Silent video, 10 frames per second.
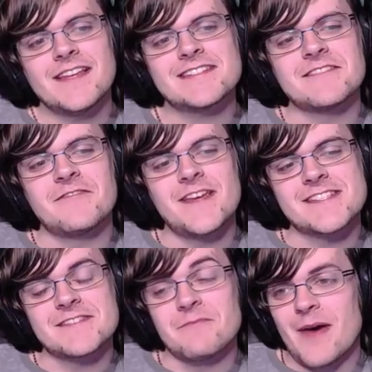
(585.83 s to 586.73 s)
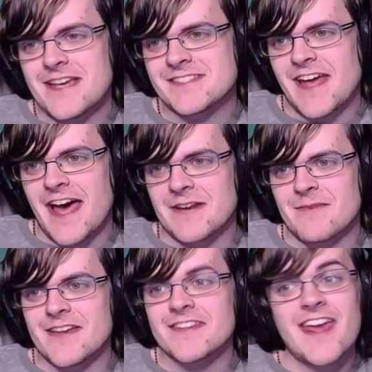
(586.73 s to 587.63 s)
It's the best
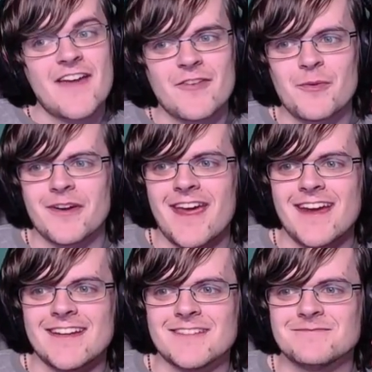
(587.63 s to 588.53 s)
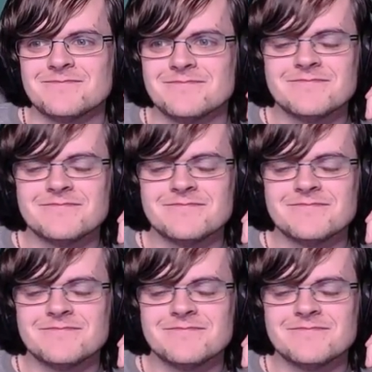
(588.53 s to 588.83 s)
anime that everyone hated.